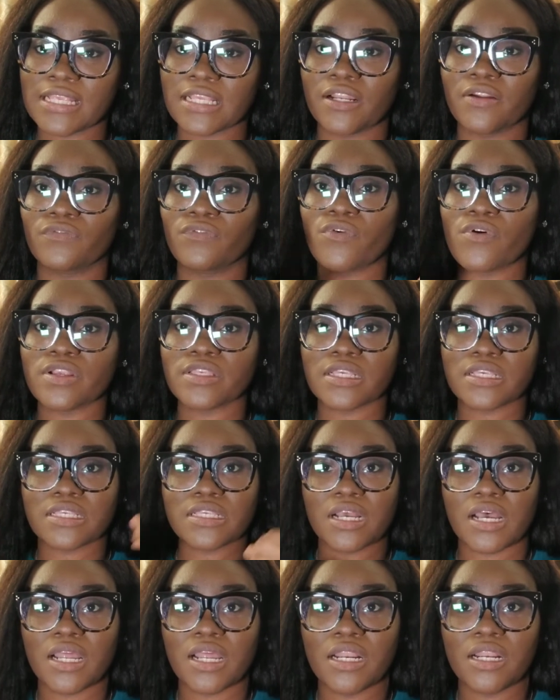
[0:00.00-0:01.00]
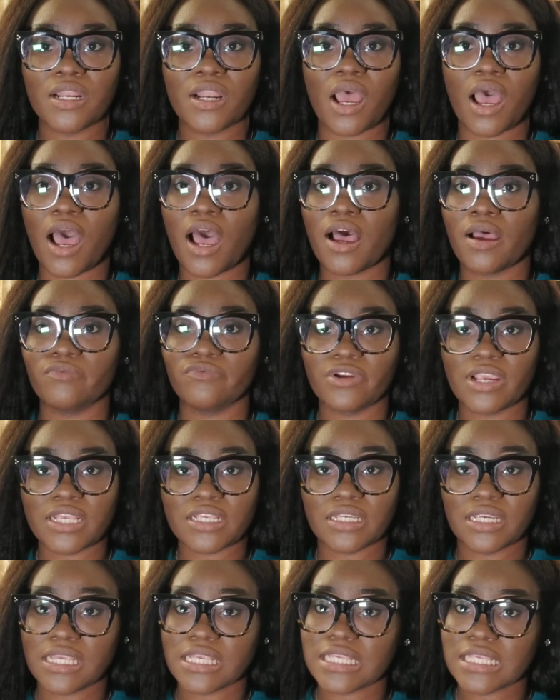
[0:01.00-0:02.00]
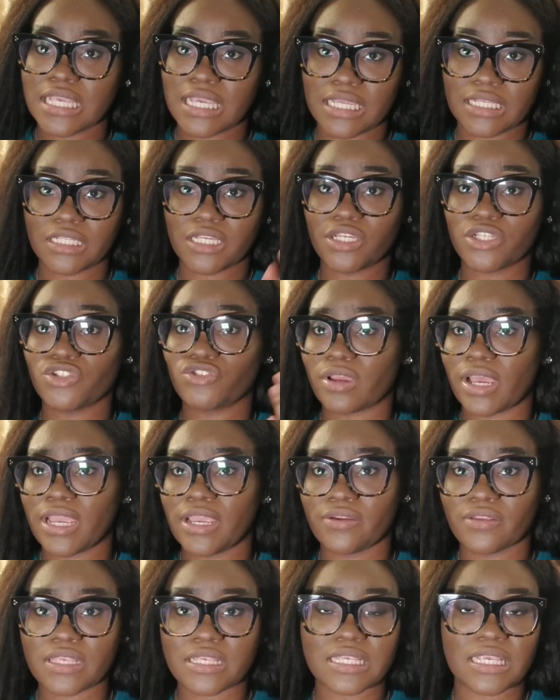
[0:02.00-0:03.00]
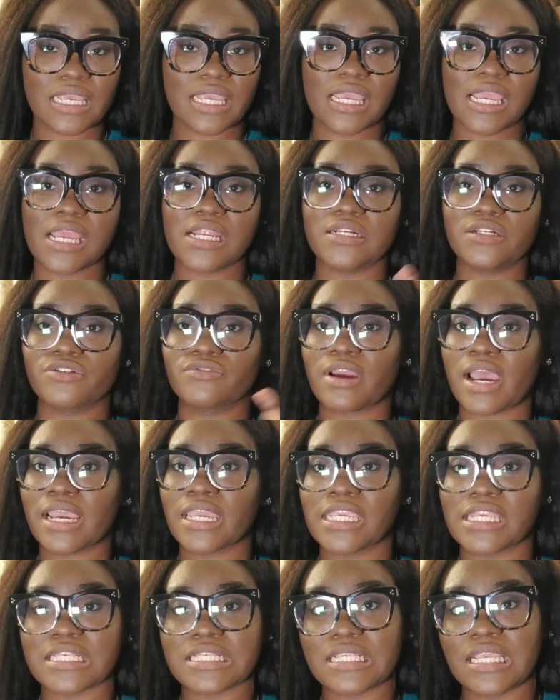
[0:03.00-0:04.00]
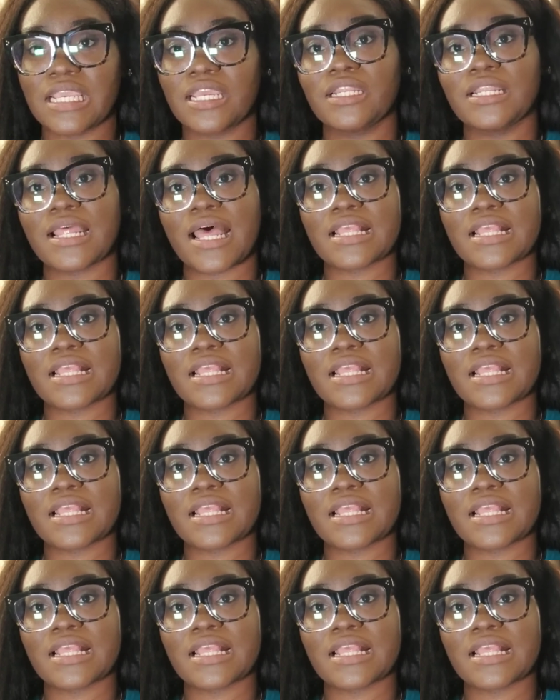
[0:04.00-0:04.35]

And of course, the sun um, rays on your skin can dry your skin, crack your skin.